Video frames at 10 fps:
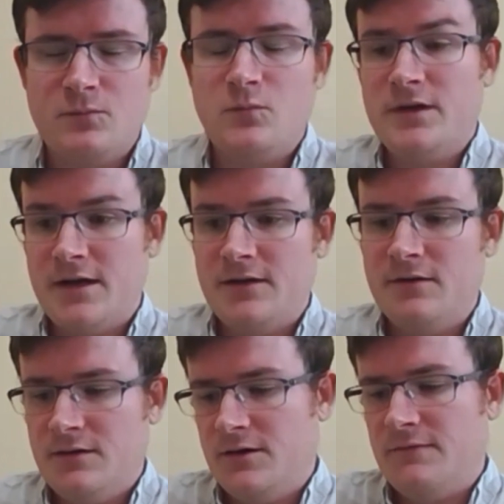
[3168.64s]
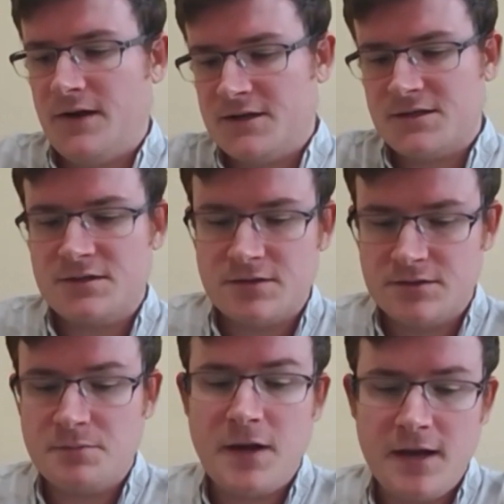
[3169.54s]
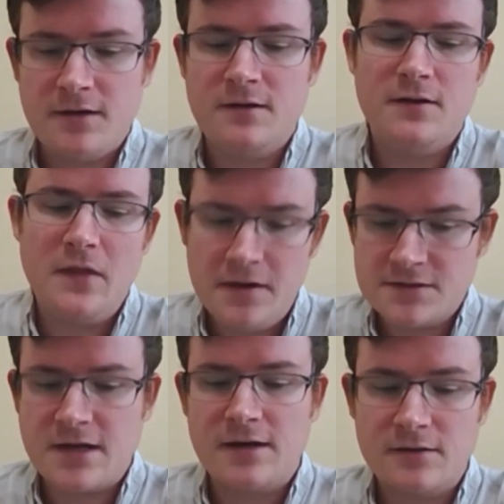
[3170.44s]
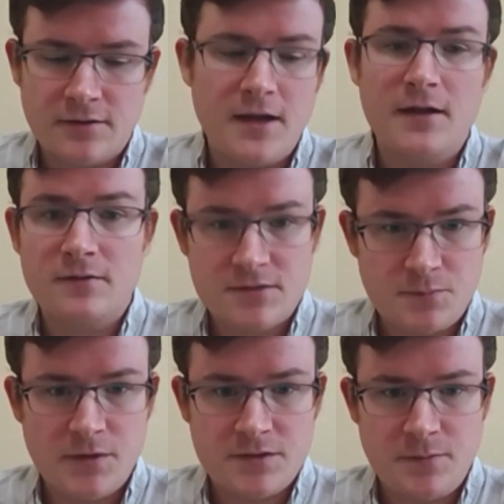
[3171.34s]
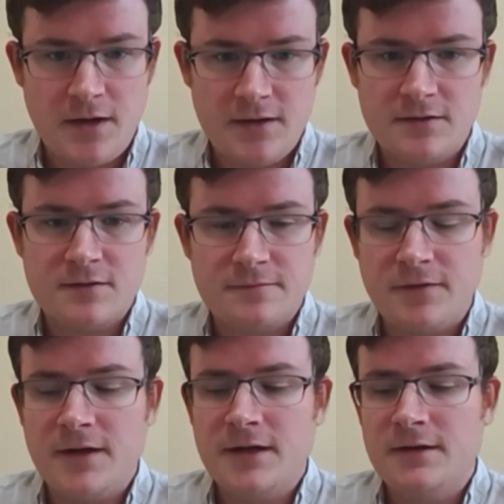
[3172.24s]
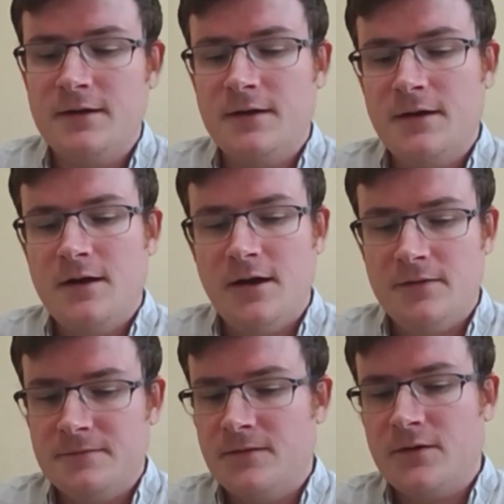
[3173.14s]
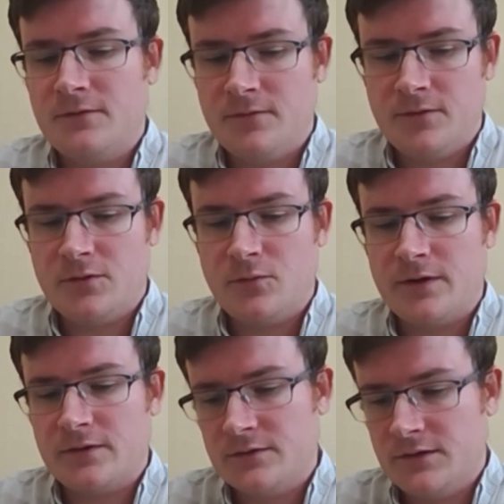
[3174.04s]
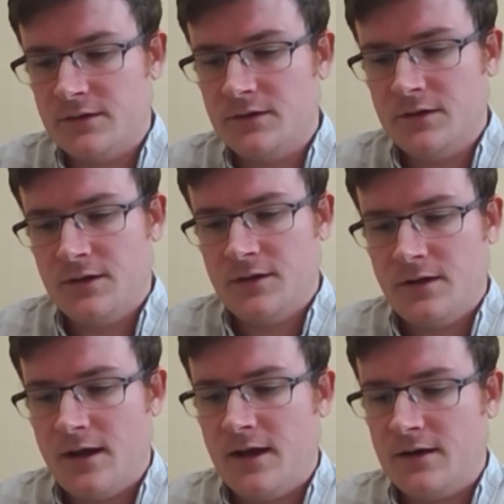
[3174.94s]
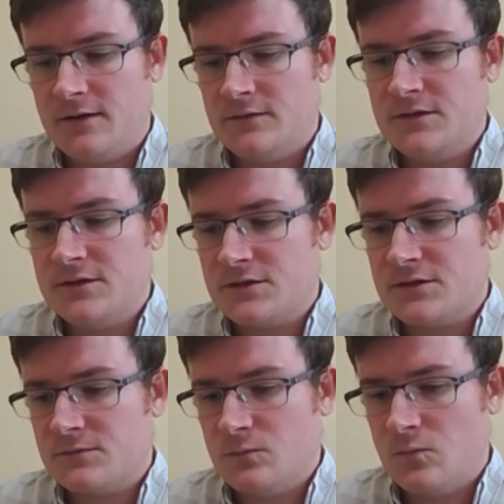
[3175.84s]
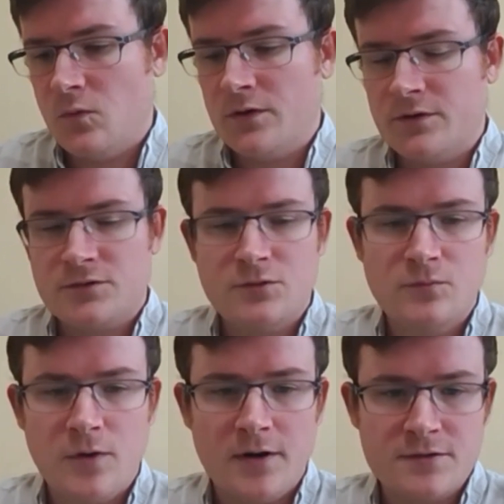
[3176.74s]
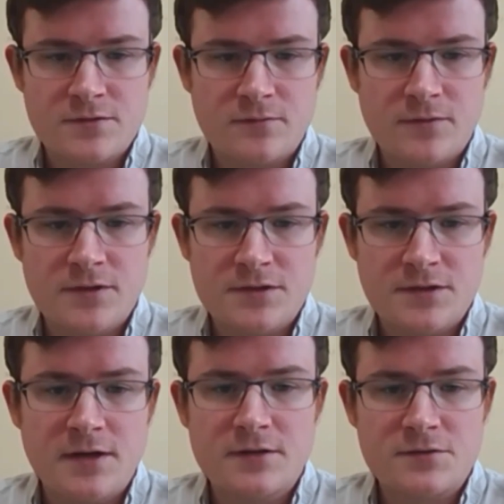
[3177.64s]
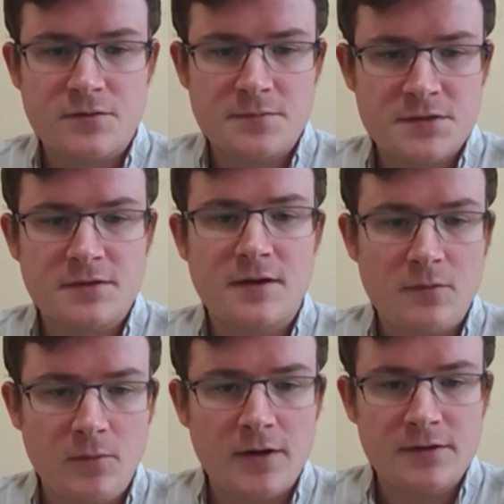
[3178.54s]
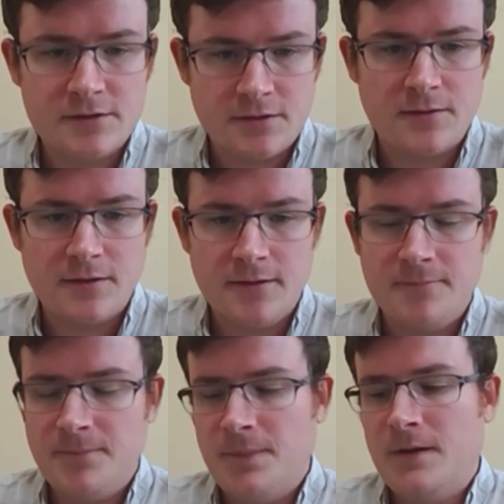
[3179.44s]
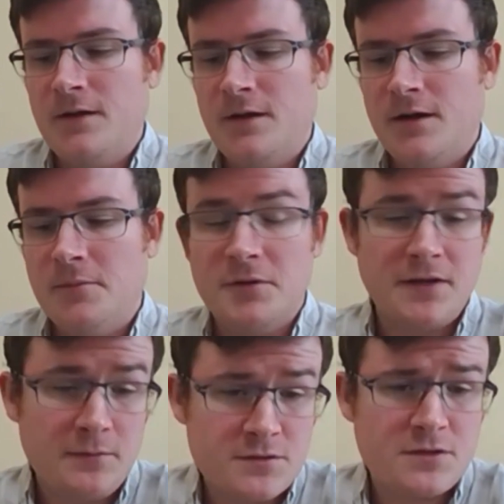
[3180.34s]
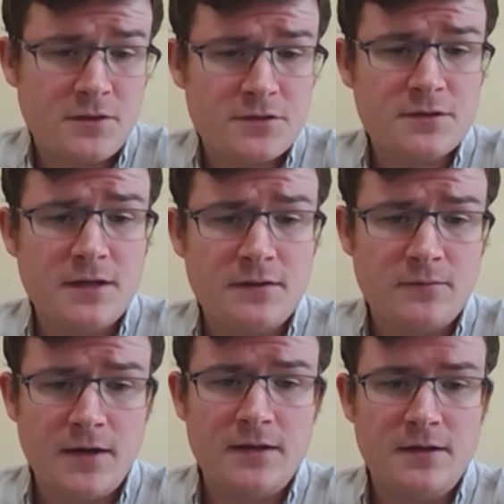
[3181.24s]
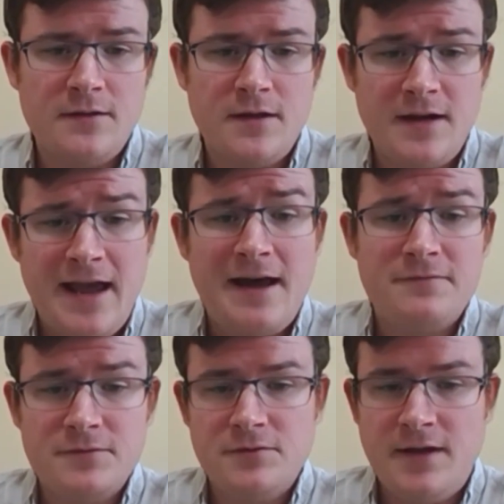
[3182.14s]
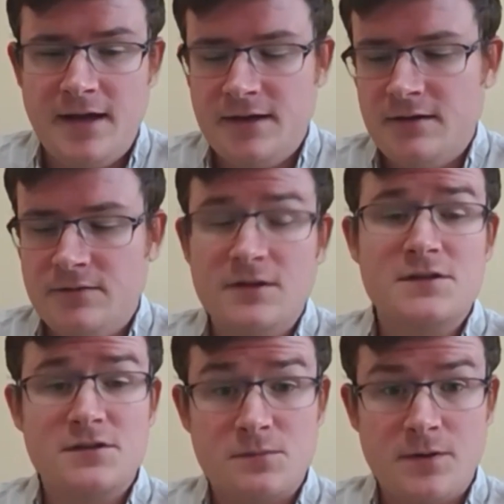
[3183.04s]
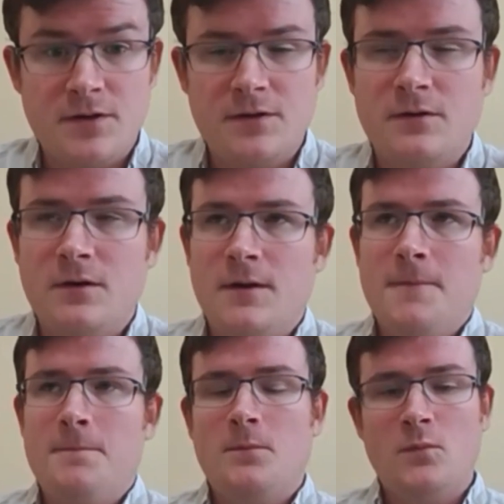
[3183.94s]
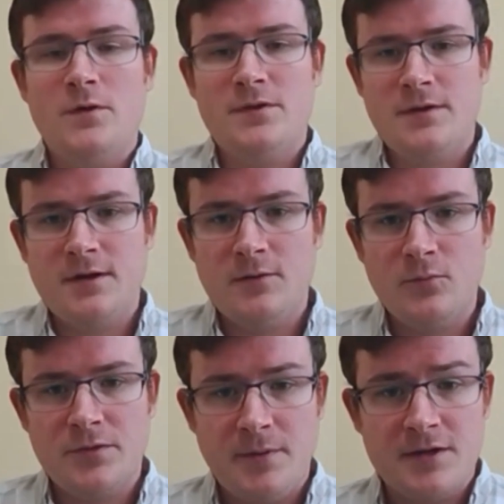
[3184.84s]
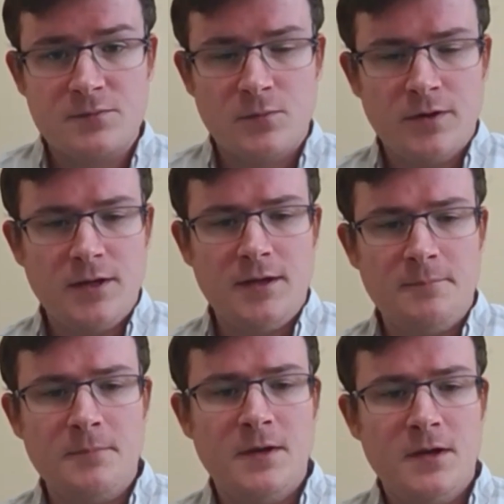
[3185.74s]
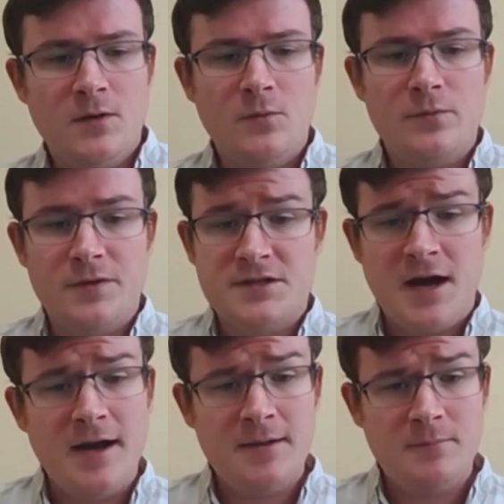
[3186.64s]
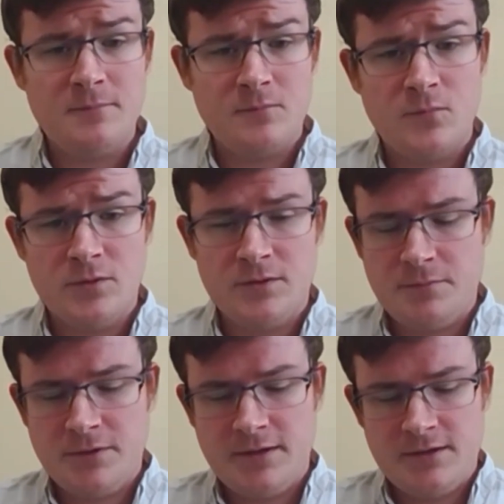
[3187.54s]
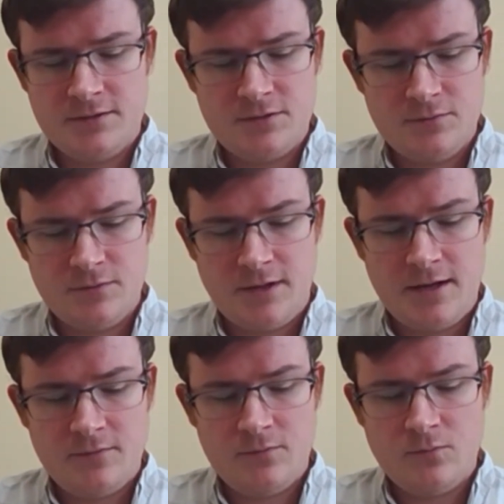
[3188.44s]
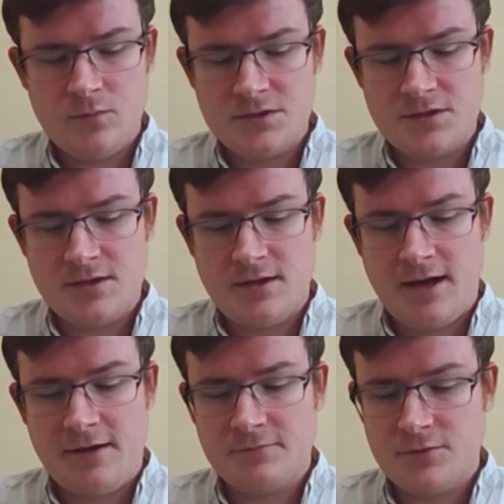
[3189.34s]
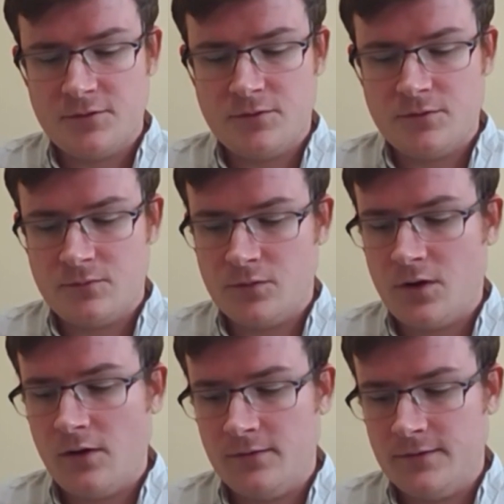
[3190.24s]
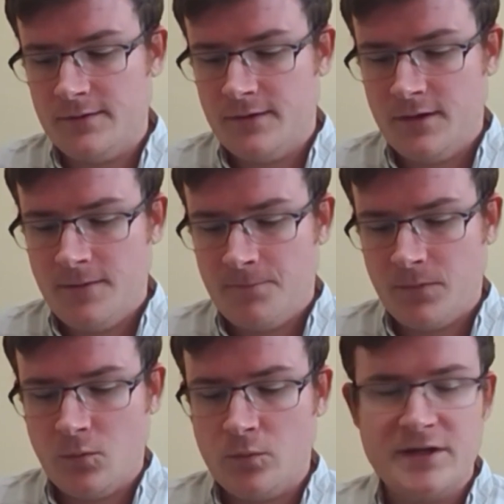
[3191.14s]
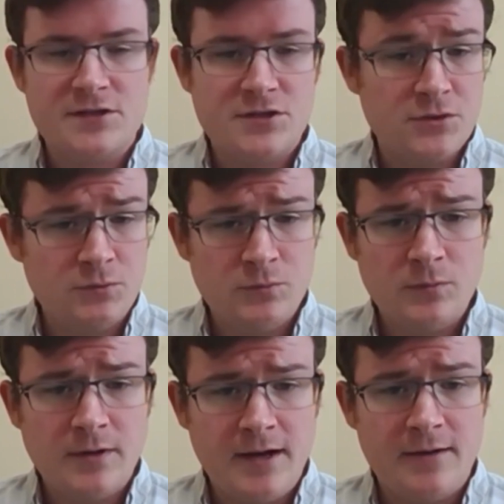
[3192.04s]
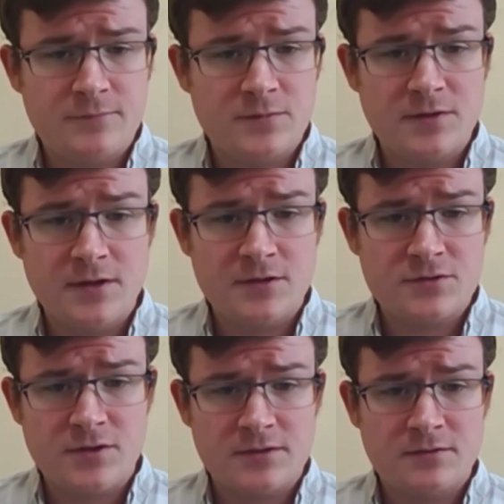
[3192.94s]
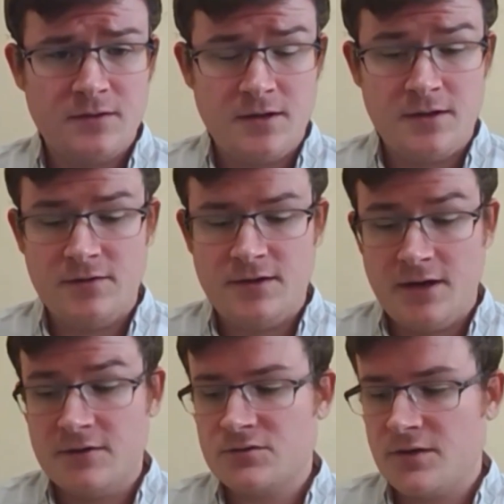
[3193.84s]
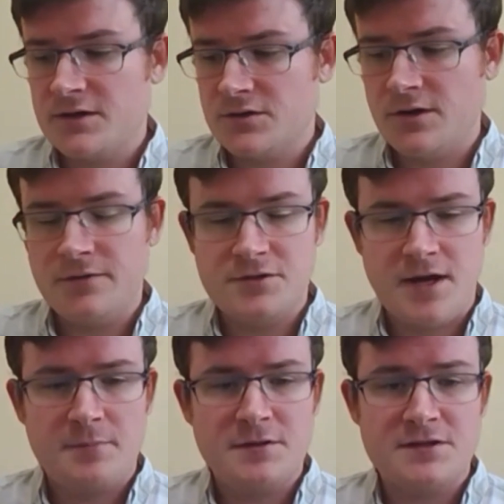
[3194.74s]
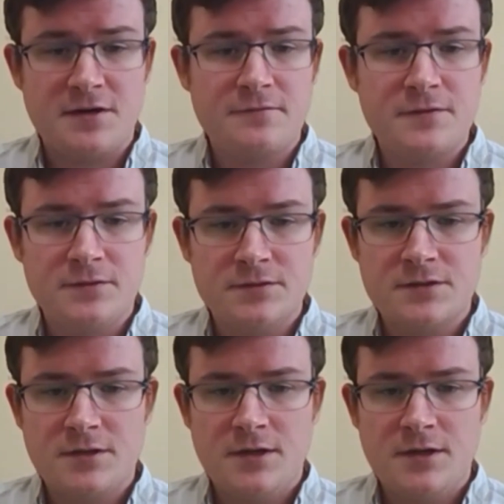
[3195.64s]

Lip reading: we had enough assets on Japan and they decided, okay, let's bring Japan into the fight, they very, very quickly had at least 1 or 2 runs over each of the airstrips that they wanted to target. But that was largely it, right? And then after that, and this is where with Matt's Wargame, the time really played into account, was that after, we'll call it week 2, after the airstrikes on the Japanese airfields,